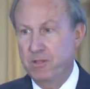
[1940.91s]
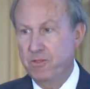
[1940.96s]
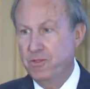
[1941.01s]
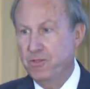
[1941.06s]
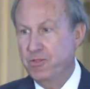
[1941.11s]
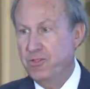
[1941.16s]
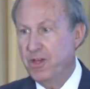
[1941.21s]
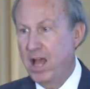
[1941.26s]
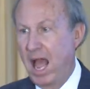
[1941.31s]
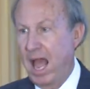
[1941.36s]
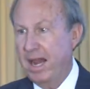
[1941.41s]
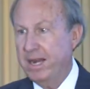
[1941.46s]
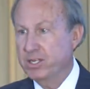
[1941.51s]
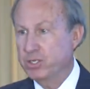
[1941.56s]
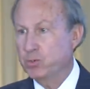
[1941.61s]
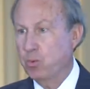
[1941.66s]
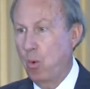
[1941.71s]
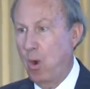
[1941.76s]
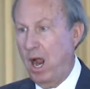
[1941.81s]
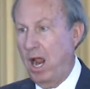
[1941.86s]
That
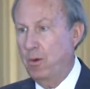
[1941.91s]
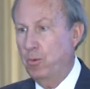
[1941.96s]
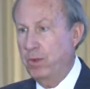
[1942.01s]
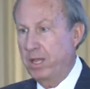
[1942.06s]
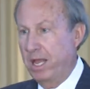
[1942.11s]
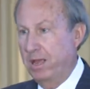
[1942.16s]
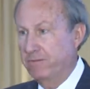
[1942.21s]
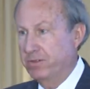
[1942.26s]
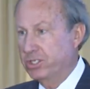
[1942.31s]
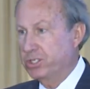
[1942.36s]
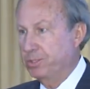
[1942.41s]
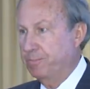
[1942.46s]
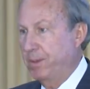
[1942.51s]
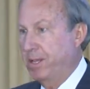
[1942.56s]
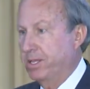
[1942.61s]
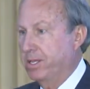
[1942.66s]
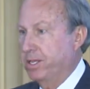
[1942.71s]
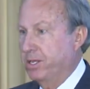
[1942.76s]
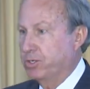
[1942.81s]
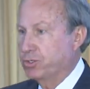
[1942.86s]
is why we have a
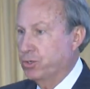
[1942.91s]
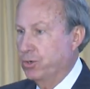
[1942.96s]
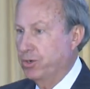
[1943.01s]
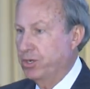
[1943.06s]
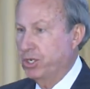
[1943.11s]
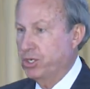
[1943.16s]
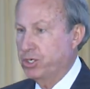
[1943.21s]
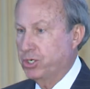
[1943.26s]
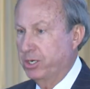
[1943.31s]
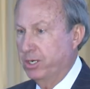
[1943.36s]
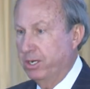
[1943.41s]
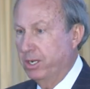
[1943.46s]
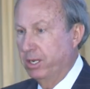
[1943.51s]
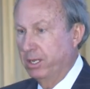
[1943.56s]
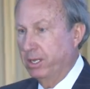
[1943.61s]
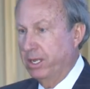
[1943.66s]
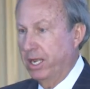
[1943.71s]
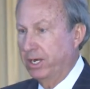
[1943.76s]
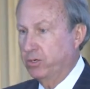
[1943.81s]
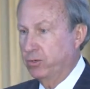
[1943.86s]
speaking tradition
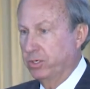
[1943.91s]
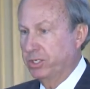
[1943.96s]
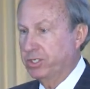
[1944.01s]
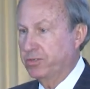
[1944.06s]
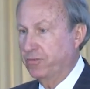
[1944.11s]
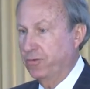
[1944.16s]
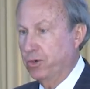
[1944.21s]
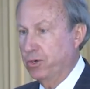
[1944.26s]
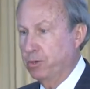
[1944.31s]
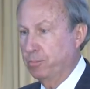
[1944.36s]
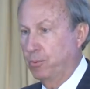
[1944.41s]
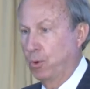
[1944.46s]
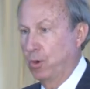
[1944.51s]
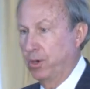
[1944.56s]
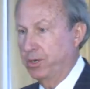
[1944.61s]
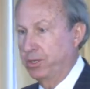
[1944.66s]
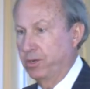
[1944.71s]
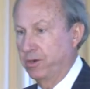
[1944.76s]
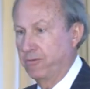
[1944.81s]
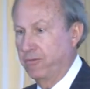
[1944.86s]
at Christopher Newport
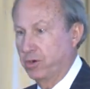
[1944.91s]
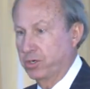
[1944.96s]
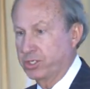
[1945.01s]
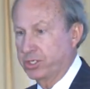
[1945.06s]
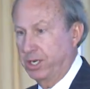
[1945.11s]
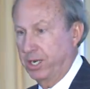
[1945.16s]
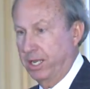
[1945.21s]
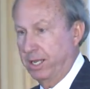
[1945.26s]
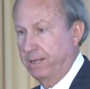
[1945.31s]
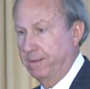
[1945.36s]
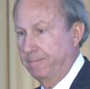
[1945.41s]
University.